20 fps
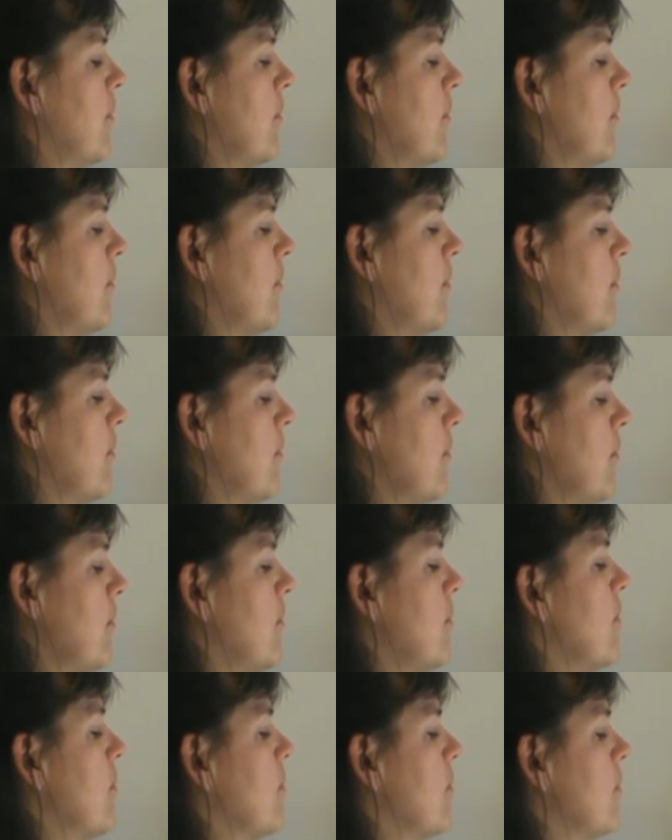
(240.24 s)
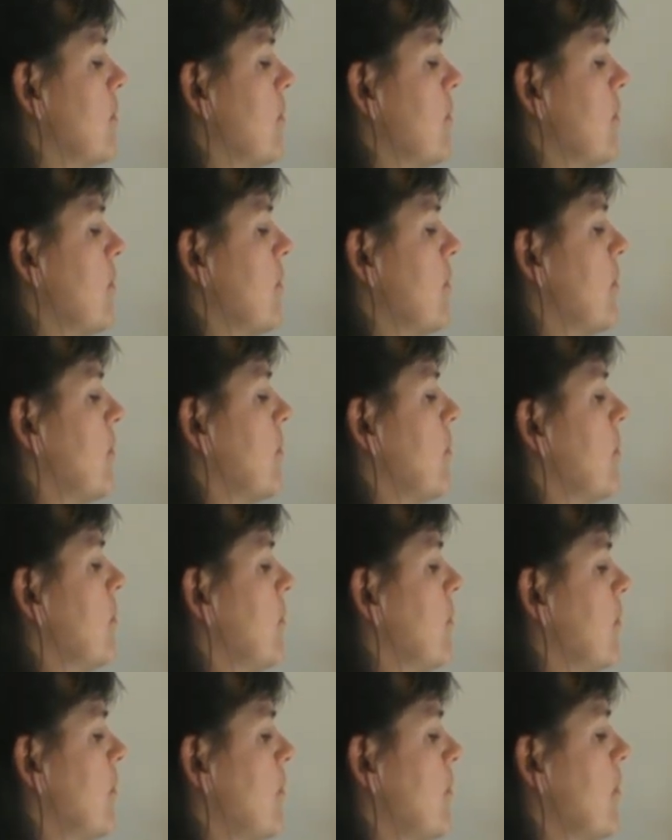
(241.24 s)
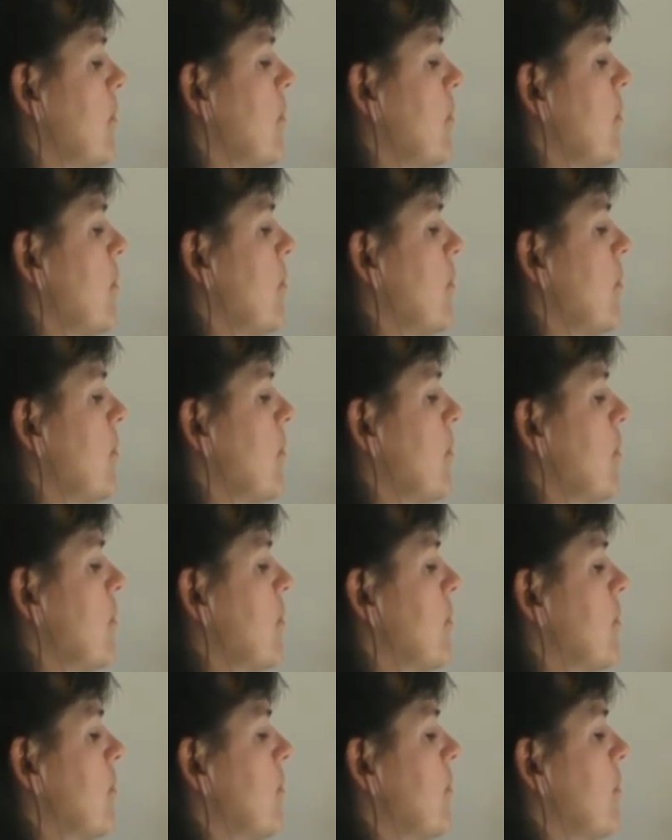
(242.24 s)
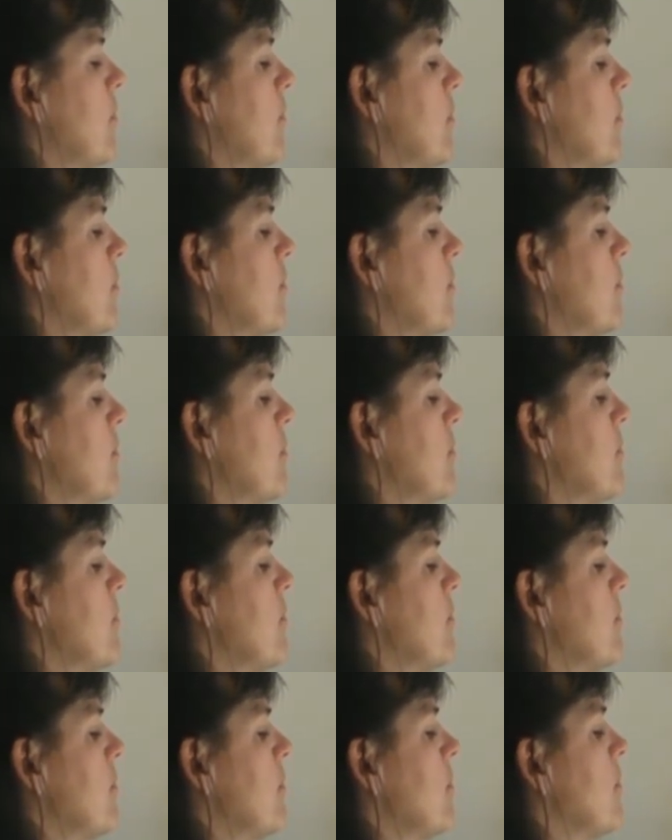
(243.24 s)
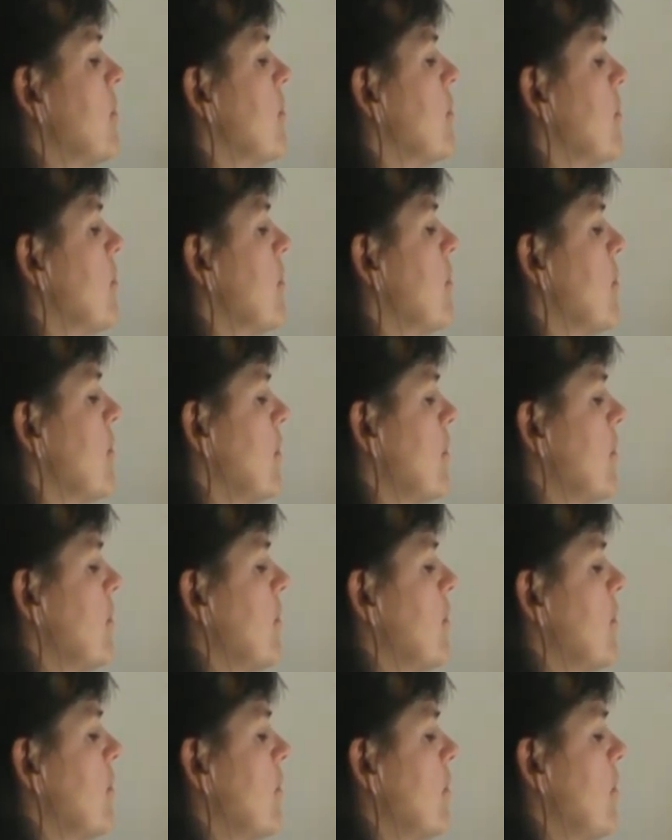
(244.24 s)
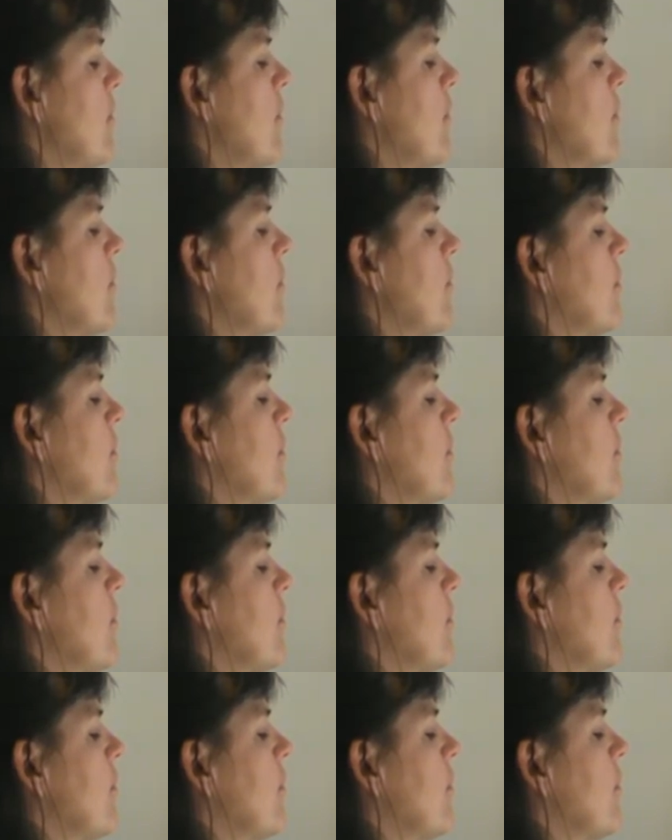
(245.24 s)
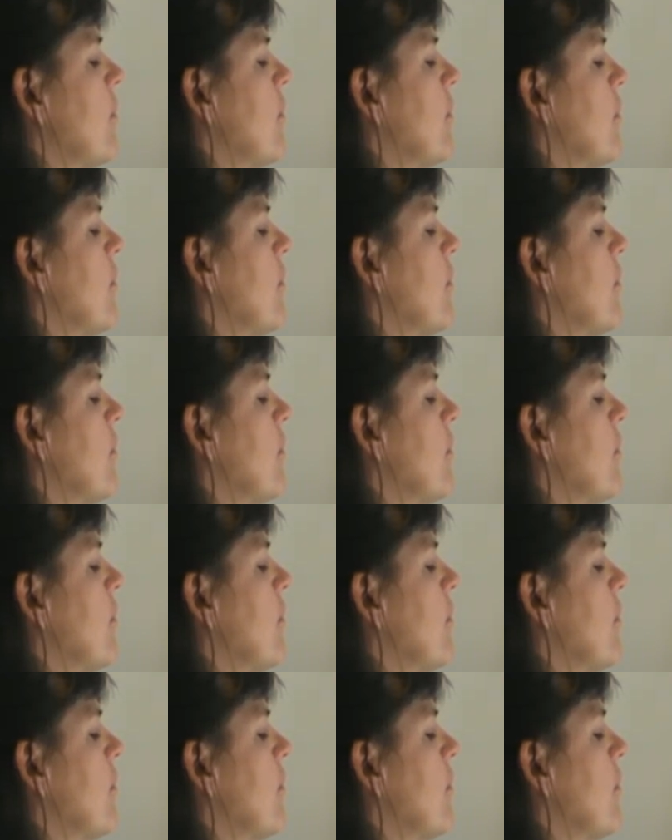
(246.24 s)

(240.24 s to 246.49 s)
No one is speaking in this clip.